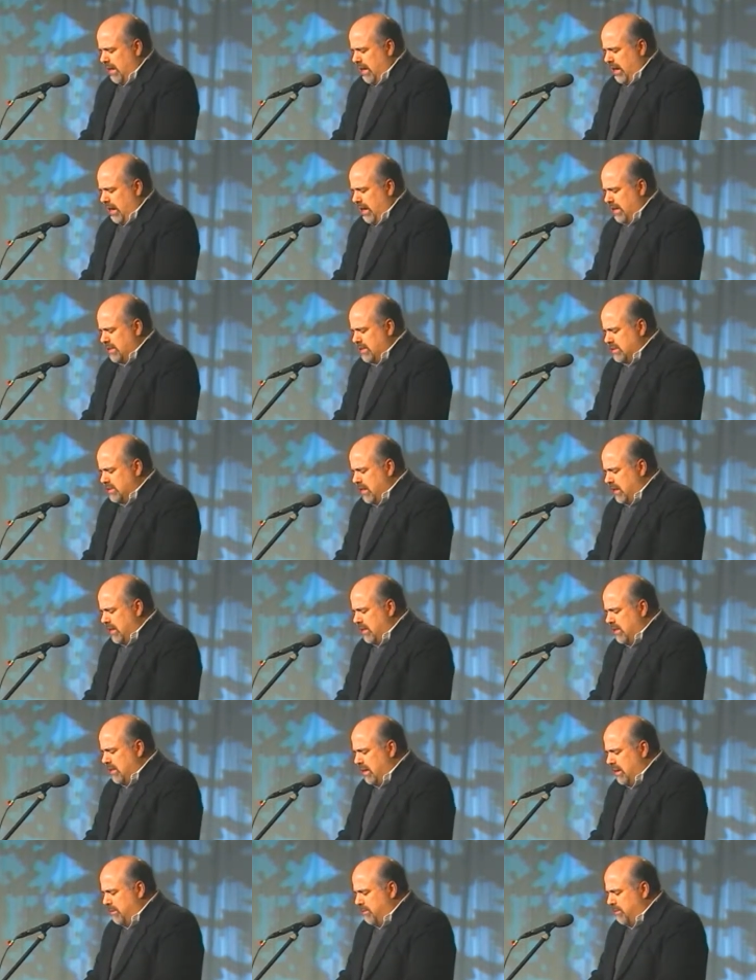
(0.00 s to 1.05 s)
I study
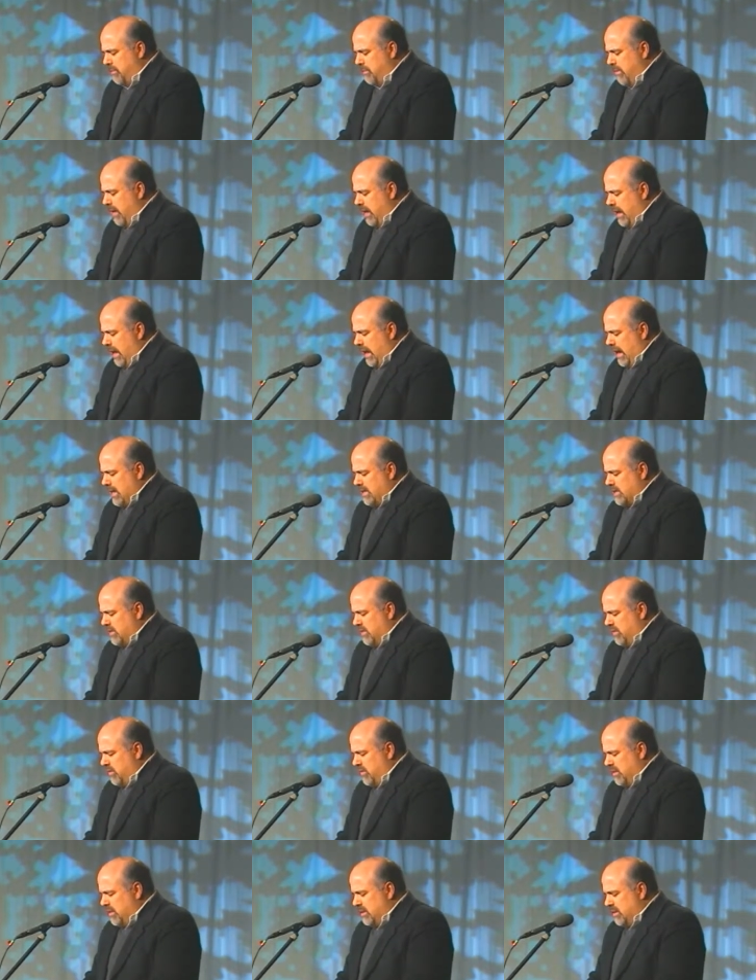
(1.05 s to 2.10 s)
them as
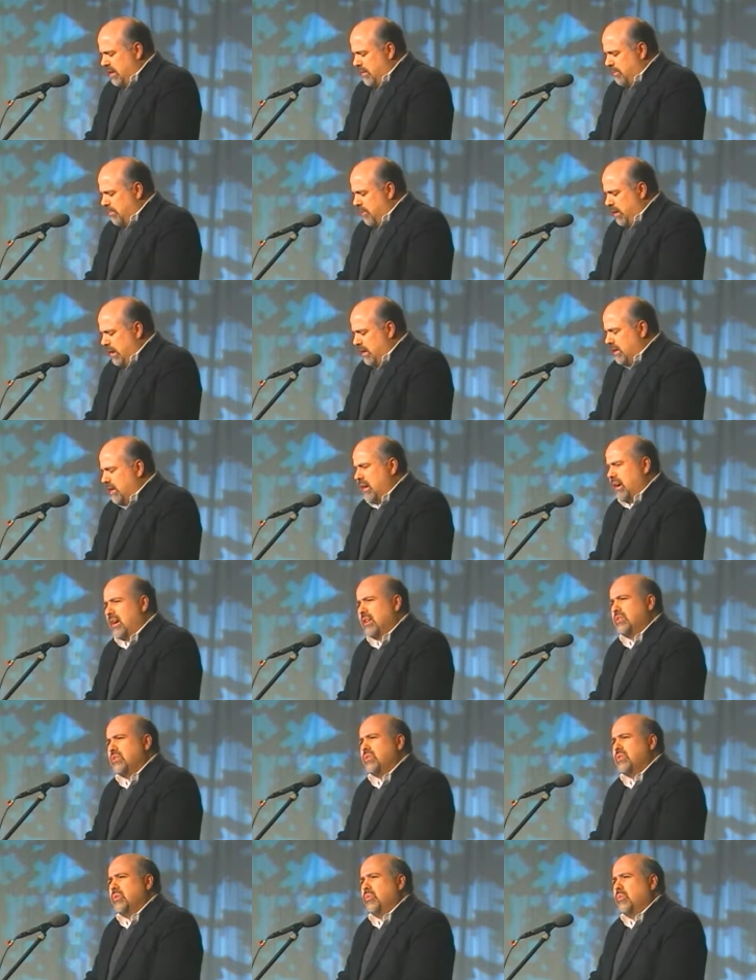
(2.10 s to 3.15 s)
if the deep red
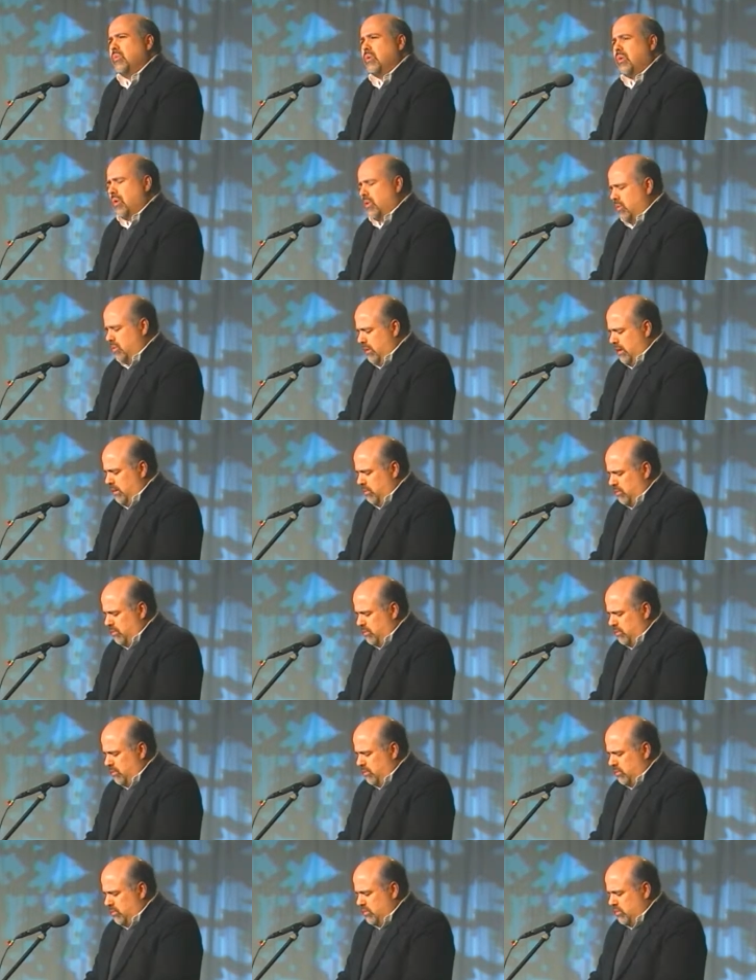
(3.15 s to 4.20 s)
cuts were only
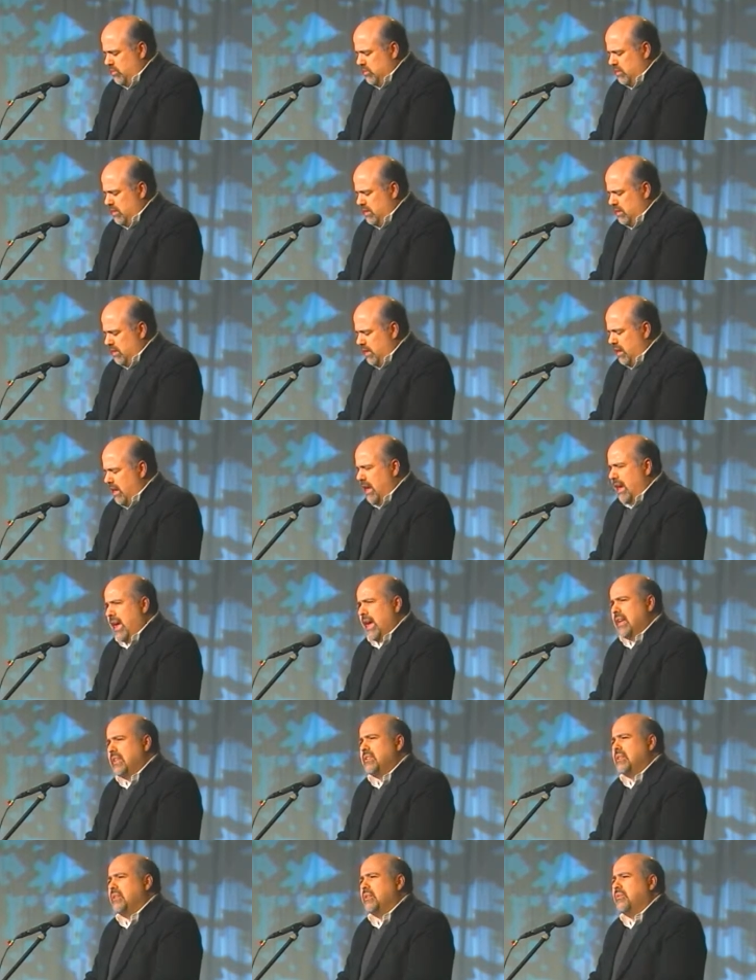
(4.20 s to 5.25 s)
wounds,
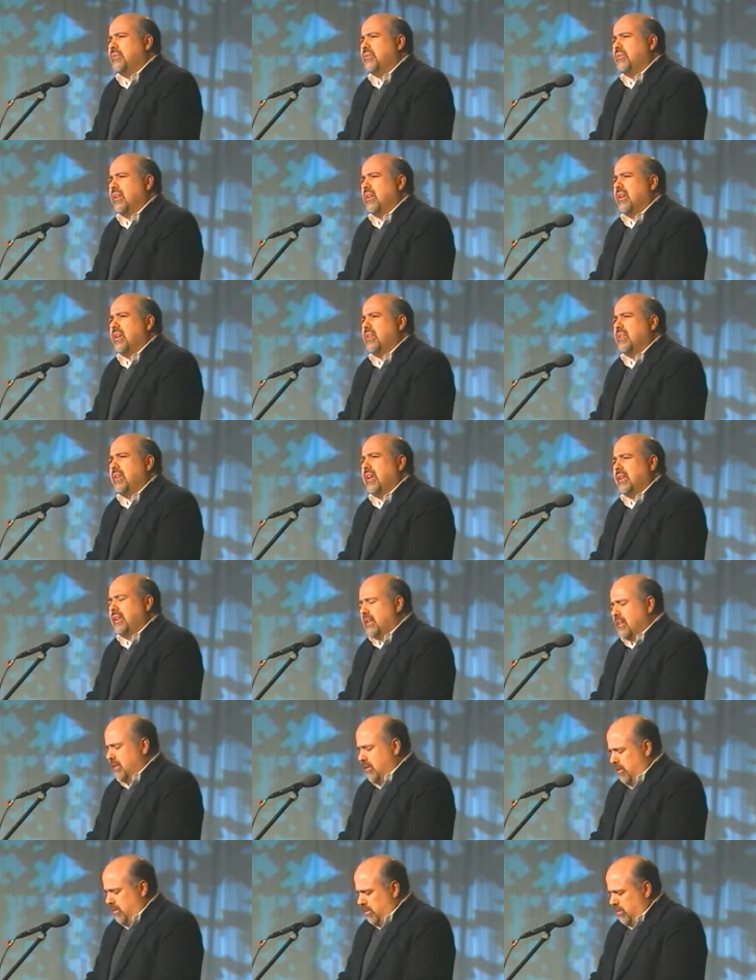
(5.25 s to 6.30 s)
as if they
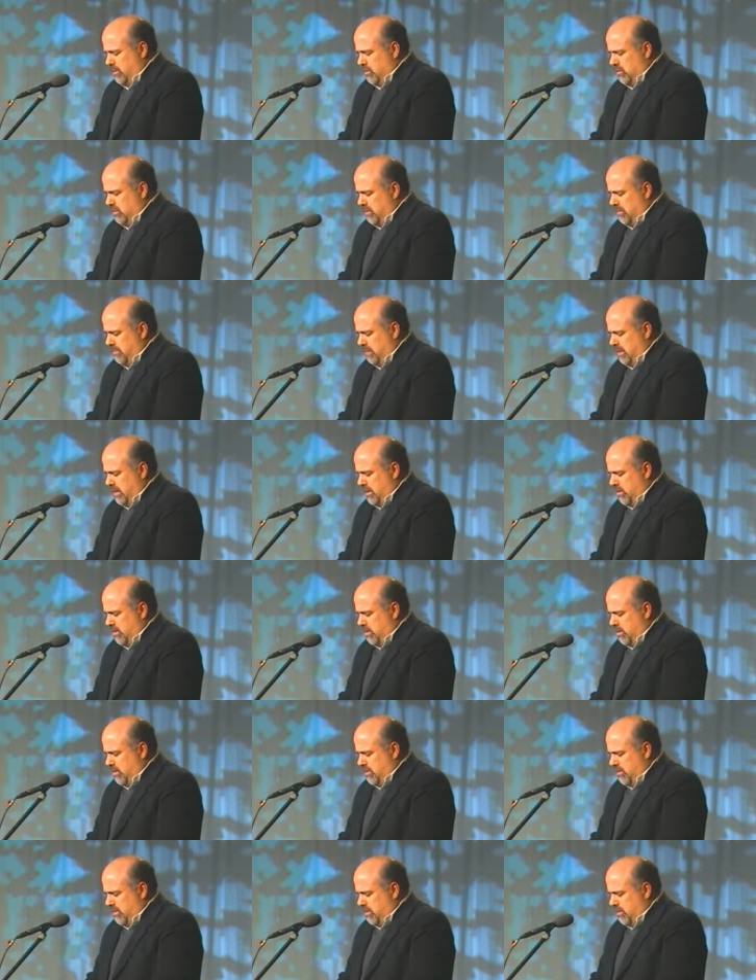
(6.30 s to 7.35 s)
didn't hurt so much.